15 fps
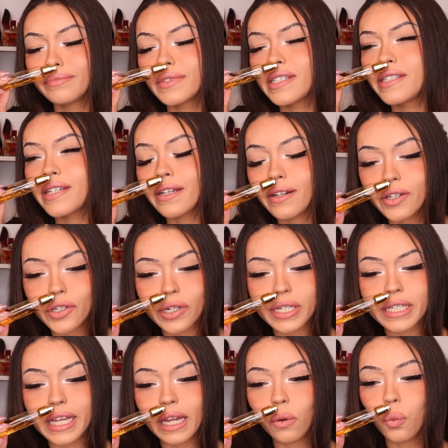Signature
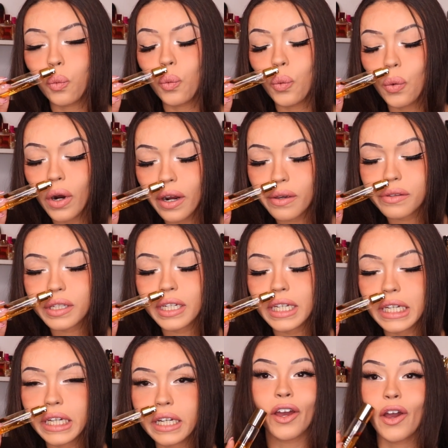scent
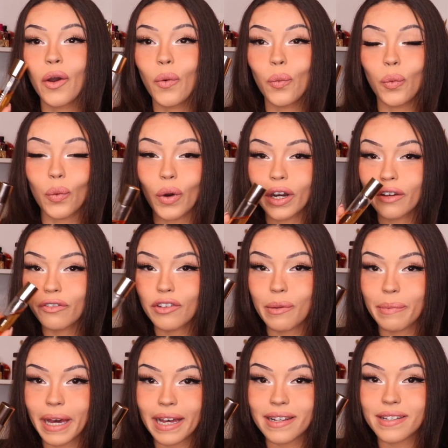worthy. One of the
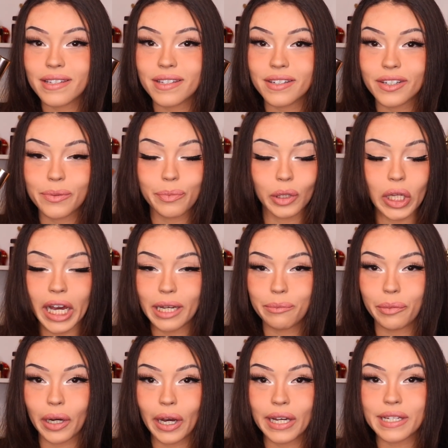best
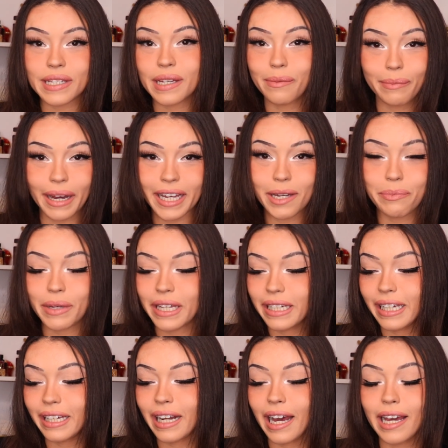blind buys in my
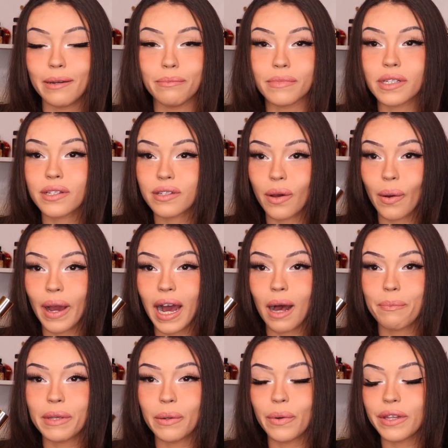opinion. I'm so
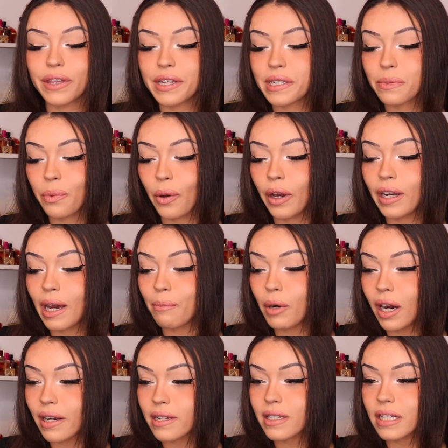happy with this one. I'm
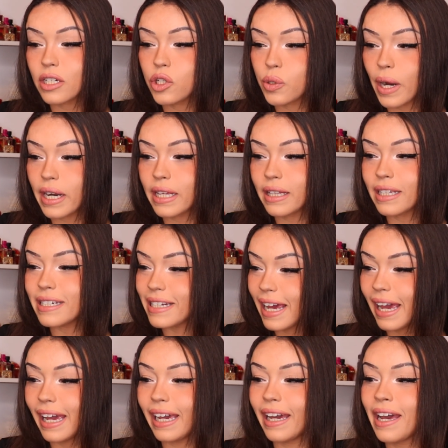honestly dreading the
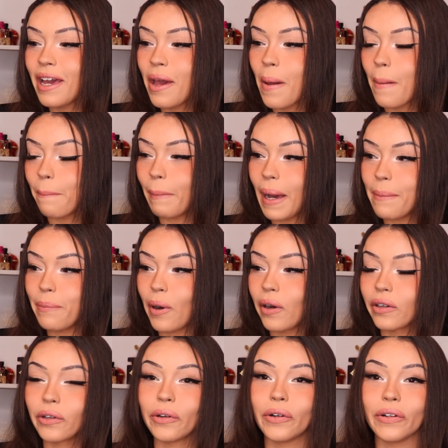day my
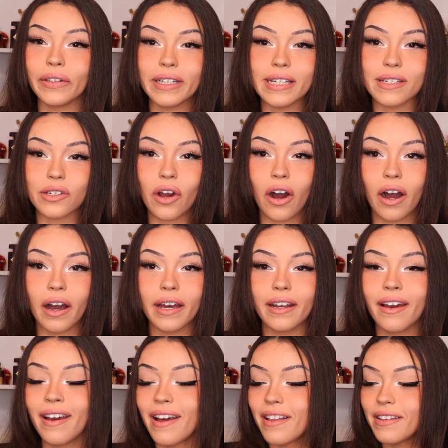bottle is gone.
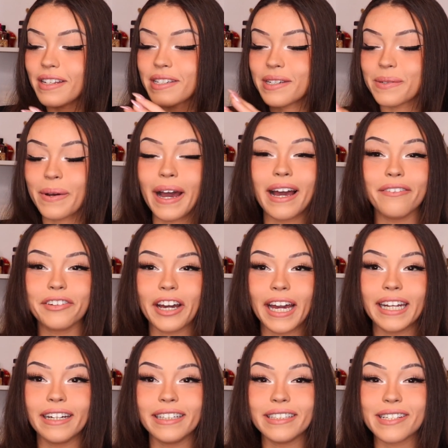This is why I've
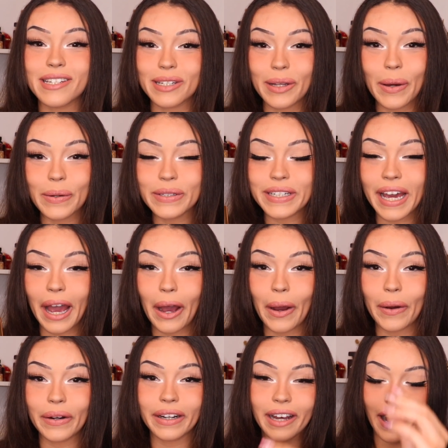kind of slowed
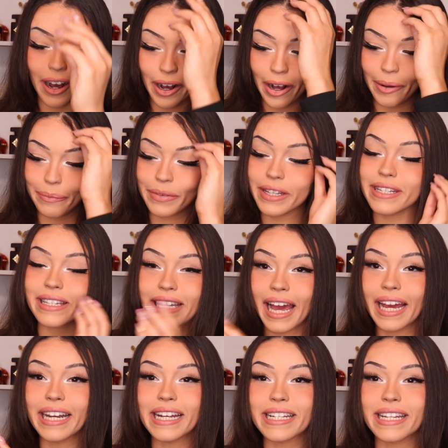down. This
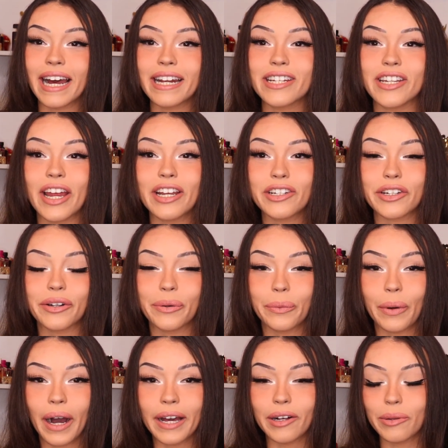line has not changed in a
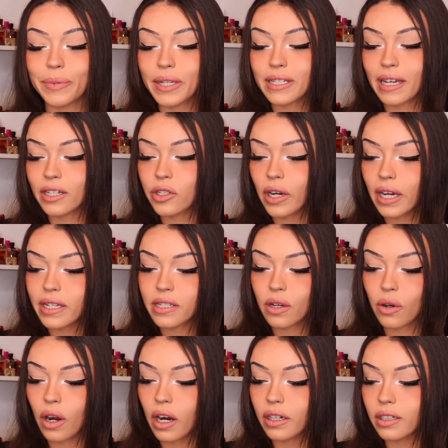while because I try
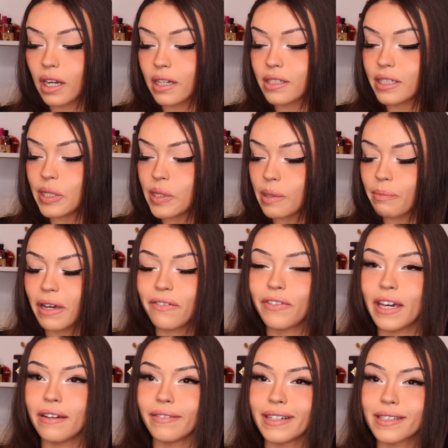so hard not to use up my
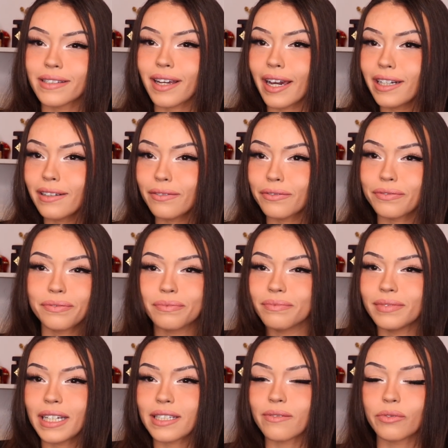favorites. Kind of
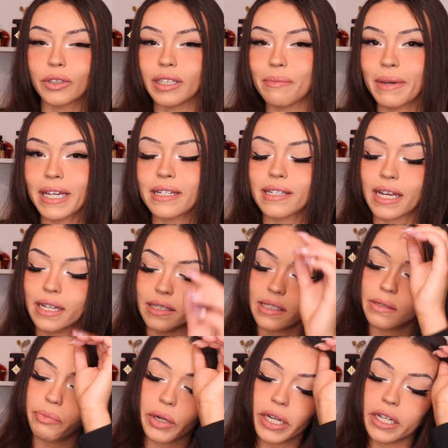doesn't really make
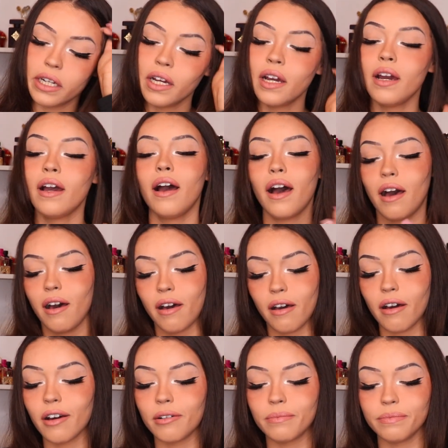sense, but
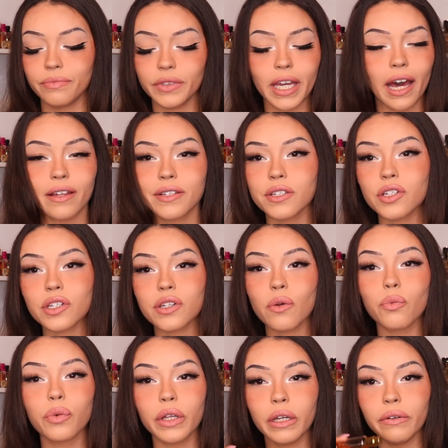yeah, it's just a
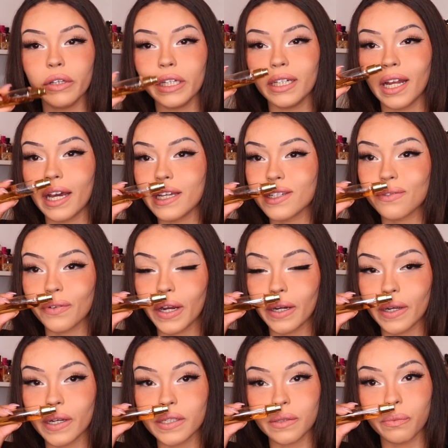really nice
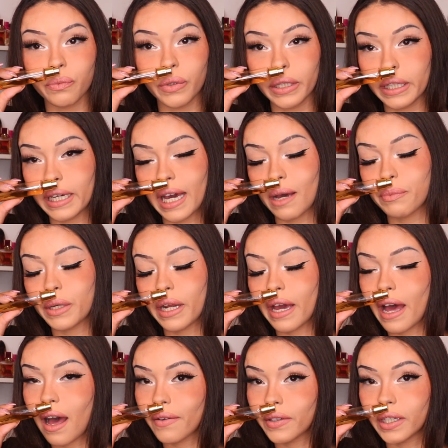fragrance. I'm really happy to
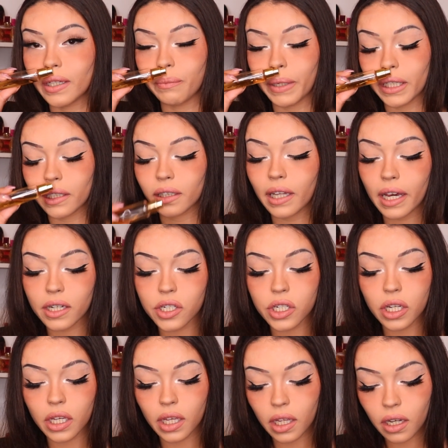have it in my
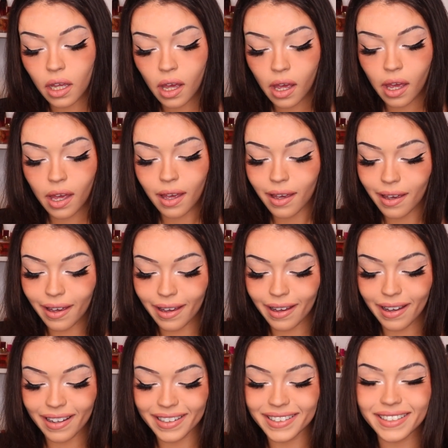collection.
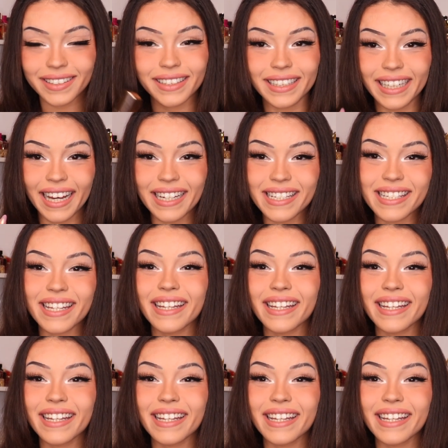And yes,